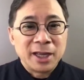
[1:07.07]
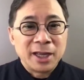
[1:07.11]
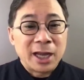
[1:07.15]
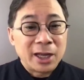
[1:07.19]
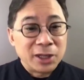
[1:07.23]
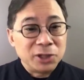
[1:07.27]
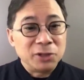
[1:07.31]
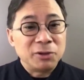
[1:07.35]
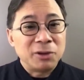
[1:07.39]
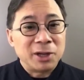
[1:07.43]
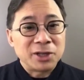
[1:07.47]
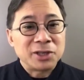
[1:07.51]

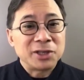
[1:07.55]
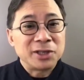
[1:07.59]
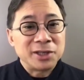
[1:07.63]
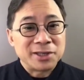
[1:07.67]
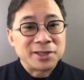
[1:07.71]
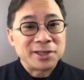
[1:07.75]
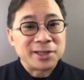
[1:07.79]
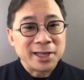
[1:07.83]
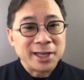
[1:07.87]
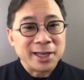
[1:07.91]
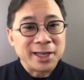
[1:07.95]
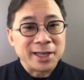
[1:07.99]
And you'll actually
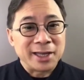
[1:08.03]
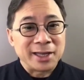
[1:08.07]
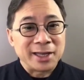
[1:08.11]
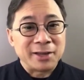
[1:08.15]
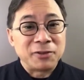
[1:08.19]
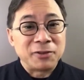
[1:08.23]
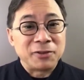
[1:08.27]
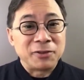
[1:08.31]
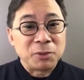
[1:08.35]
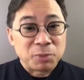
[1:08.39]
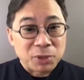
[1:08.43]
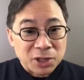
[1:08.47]
see,
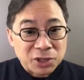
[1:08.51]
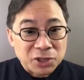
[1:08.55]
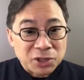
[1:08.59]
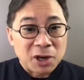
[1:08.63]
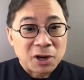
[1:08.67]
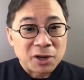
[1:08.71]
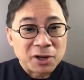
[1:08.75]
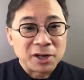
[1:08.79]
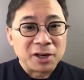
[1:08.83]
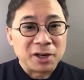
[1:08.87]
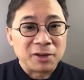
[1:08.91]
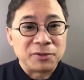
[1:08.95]
if you press
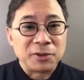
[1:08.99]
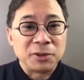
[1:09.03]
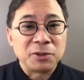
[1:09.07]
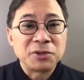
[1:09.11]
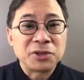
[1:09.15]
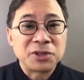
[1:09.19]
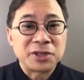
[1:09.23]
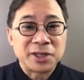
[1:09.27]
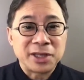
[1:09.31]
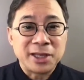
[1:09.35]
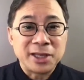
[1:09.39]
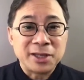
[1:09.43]
hard enough, you'll
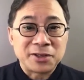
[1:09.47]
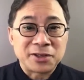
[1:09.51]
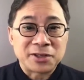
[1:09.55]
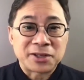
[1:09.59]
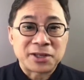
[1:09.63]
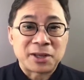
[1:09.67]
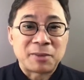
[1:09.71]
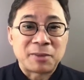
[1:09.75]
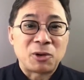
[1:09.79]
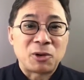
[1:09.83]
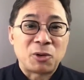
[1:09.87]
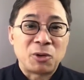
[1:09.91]
see
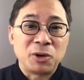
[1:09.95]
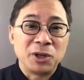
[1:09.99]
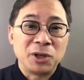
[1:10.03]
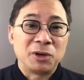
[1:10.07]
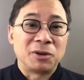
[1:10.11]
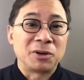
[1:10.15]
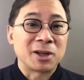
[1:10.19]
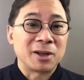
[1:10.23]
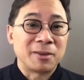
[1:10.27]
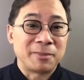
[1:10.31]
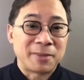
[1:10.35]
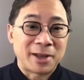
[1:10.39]
some
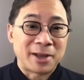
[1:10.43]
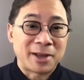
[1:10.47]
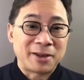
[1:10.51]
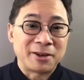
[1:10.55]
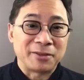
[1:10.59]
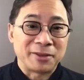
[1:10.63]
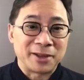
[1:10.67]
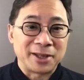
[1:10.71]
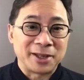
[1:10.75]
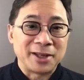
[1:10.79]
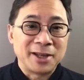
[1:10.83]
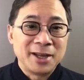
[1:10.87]
oil come out
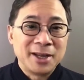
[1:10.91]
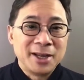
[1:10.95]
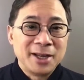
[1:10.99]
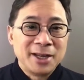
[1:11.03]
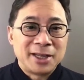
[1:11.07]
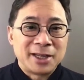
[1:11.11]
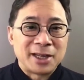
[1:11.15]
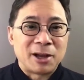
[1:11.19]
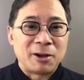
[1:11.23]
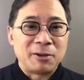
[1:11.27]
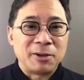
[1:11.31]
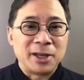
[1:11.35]
of it.
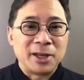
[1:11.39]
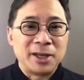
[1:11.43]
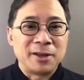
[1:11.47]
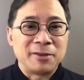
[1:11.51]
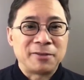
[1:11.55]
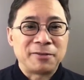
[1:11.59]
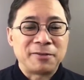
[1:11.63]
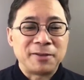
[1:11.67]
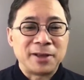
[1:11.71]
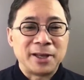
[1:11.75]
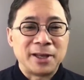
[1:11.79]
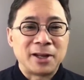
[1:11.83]
Now, in
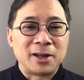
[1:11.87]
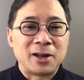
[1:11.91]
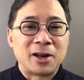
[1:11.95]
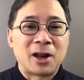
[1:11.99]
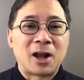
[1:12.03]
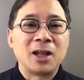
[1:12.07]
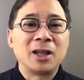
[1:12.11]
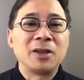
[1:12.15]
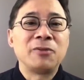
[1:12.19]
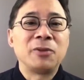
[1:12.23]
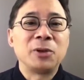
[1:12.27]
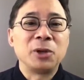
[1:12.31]
an
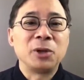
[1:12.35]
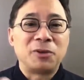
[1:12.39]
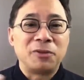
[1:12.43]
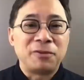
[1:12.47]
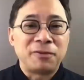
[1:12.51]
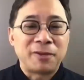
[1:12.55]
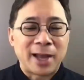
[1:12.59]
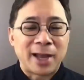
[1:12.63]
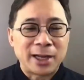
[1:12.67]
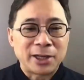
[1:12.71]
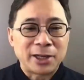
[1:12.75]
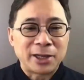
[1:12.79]
olive oil
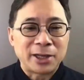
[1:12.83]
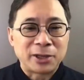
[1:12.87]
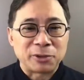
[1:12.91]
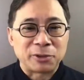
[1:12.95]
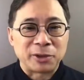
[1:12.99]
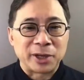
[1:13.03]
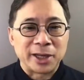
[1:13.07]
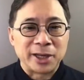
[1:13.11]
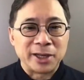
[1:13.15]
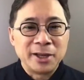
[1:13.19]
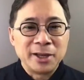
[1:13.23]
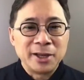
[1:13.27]

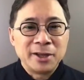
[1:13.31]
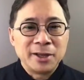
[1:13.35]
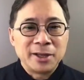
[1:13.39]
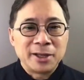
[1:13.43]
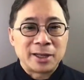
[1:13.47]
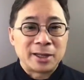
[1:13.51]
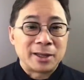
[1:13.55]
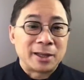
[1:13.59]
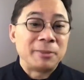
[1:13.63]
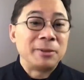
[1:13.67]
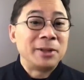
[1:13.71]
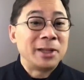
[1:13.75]
factory,
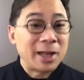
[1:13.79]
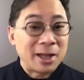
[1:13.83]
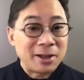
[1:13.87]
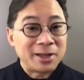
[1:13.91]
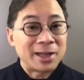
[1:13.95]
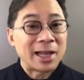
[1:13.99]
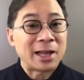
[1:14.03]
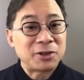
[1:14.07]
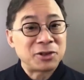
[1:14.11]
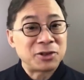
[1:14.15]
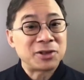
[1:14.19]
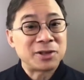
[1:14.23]
I mean,
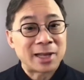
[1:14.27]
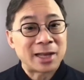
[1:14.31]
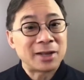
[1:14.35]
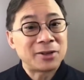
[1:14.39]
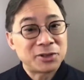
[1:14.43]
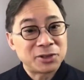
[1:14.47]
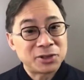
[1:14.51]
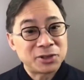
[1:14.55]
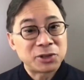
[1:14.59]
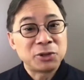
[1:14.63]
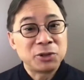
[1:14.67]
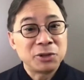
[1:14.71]
that's
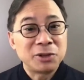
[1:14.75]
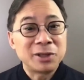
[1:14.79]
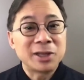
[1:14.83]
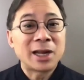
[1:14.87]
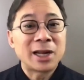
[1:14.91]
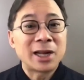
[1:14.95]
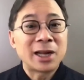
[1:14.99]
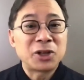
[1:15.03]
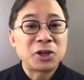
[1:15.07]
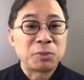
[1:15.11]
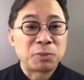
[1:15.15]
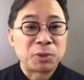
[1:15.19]
so you can
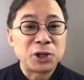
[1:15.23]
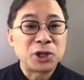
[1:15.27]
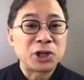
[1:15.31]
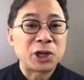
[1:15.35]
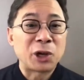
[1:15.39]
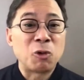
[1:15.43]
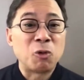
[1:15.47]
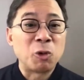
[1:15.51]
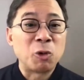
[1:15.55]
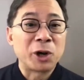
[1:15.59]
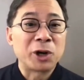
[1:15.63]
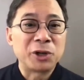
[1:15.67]
actually
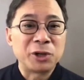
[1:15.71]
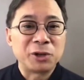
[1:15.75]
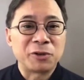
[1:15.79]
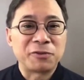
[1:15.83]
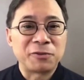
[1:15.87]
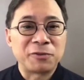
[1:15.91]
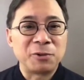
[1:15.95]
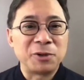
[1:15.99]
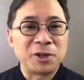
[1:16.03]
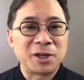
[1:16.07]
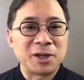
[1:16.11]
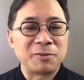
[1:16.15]
appreciate where your
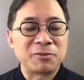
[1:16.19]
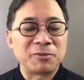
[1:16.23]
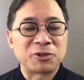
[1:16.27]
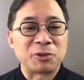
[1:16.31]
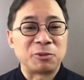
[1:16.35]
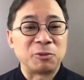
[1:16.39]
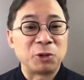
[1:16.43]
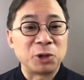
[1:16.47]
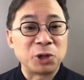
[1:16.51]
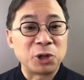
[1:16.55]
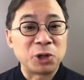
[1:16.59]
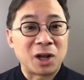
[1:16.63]
food comes
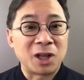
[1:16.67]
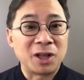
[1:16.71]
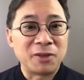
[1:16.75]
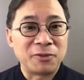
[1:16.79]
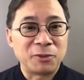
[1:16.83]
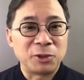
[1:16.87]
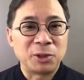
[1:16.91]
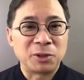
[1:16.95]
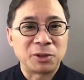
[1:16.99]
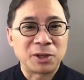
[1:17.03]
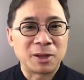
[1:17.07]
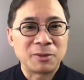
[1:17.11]
from, where your olive
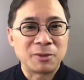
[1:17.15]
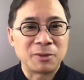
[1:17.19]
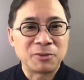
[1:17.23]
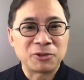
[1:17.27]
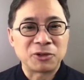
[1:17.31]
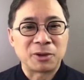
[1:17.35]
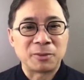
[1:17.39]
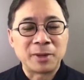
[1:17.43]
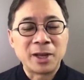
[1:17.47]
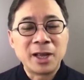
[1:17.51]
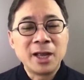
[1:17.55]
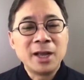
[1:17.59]
oil comes
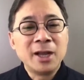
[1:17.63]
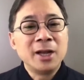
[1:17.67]
from.